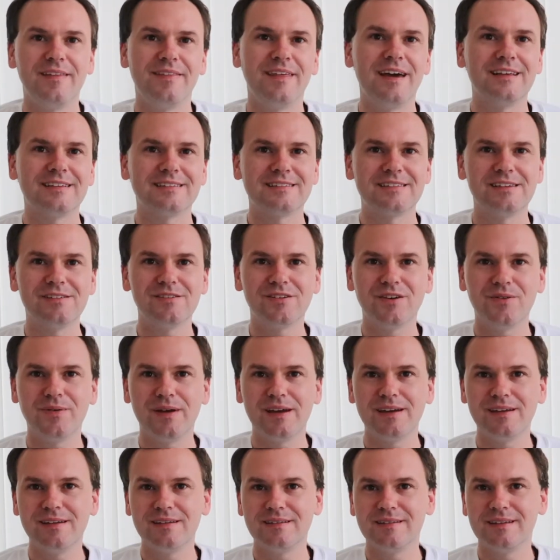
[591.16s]
that's still
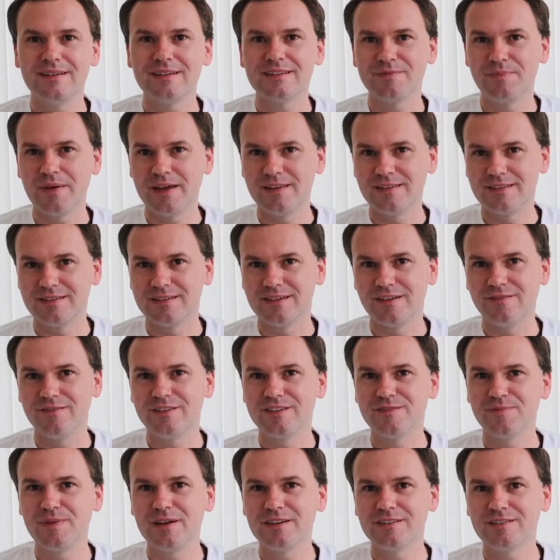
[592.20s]
quite expensive,
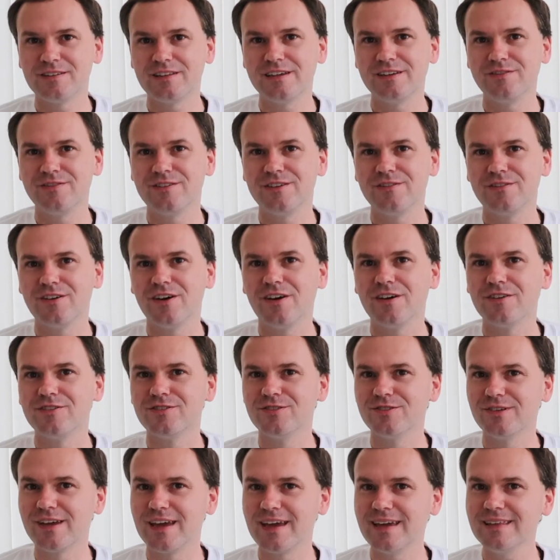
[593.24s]
especially if you've got
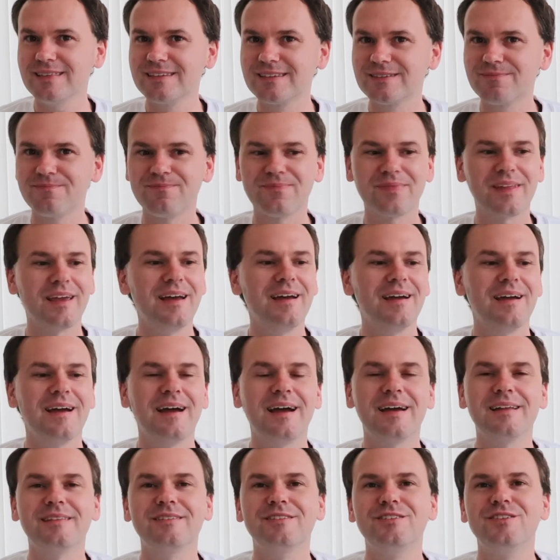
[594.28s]
2 kids
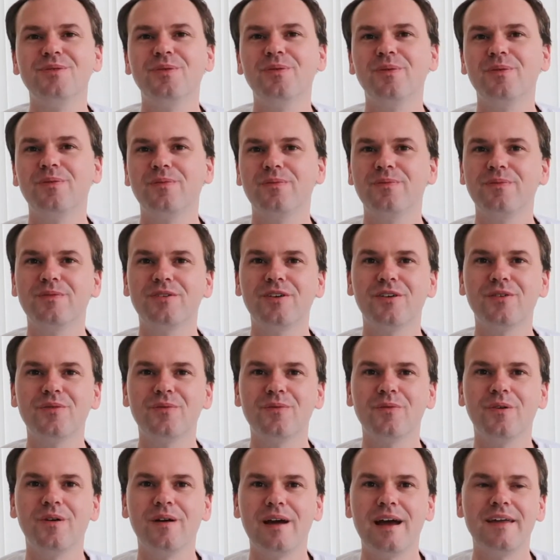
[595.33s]
and you don't
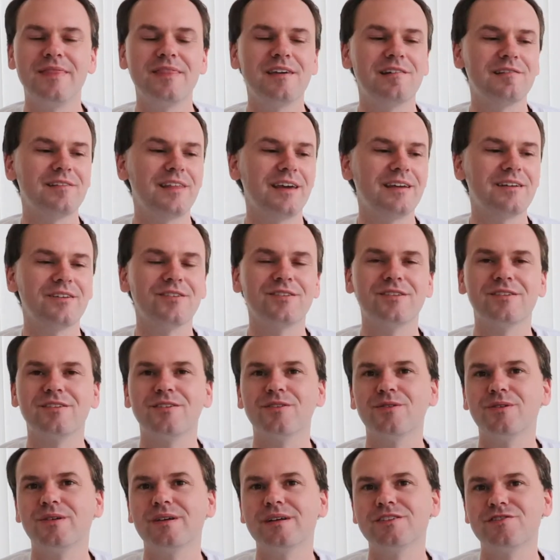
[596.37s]
want, and they're then going to
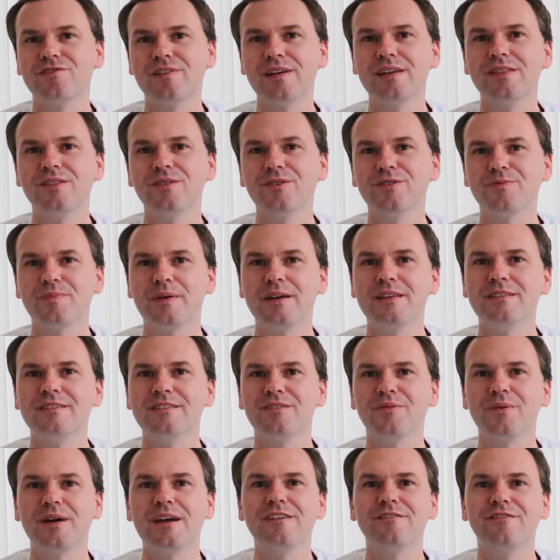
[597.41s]
go and trade those pins
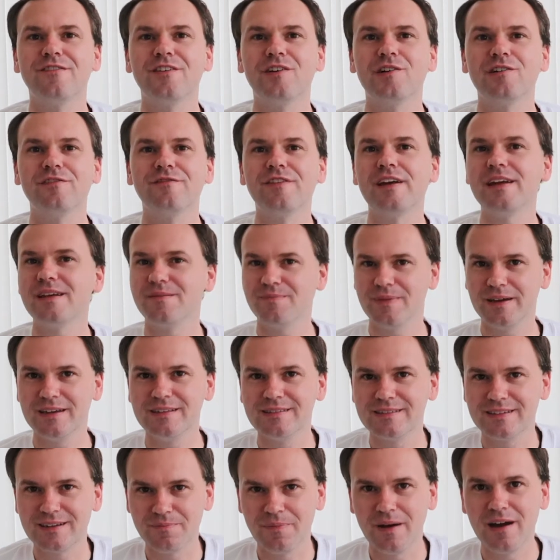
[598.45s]
away for fake
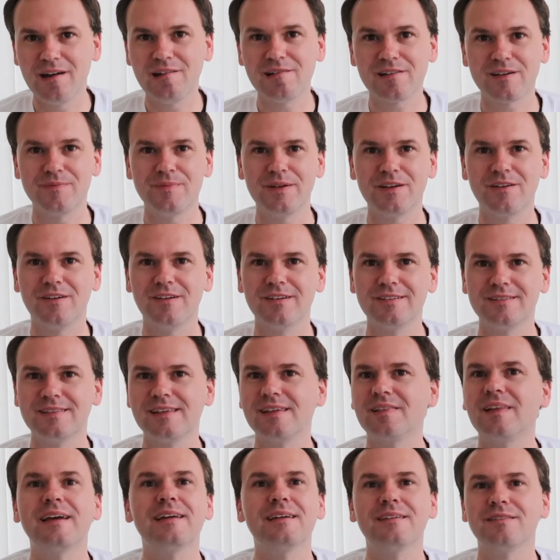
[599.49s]
pins in a park because they
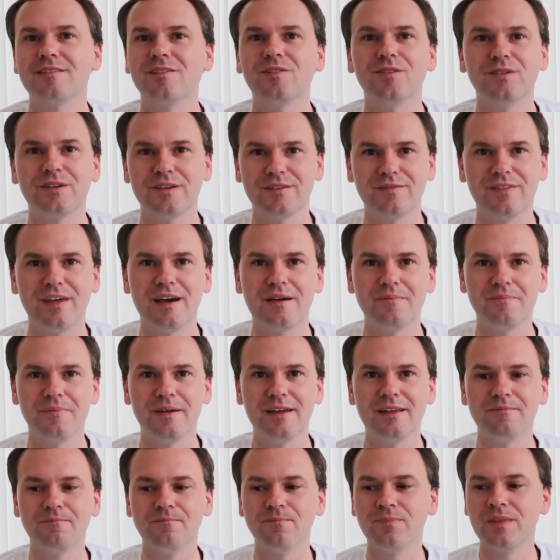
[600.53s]
like the look of that
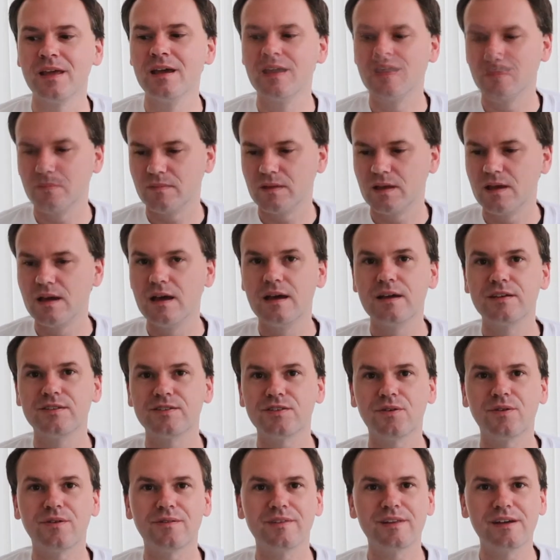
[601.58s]
pin.
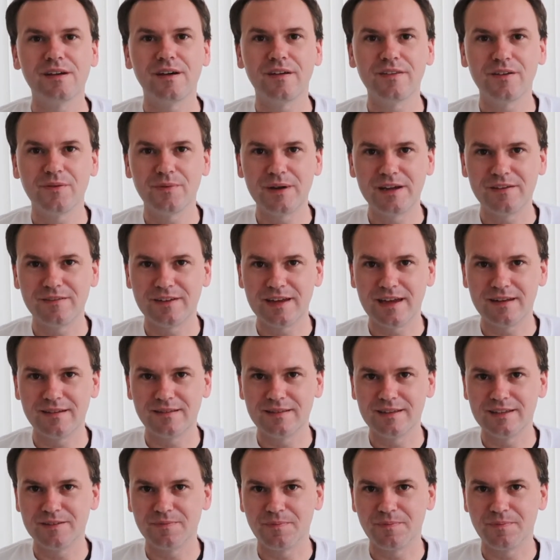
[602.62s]
So the other way of getting these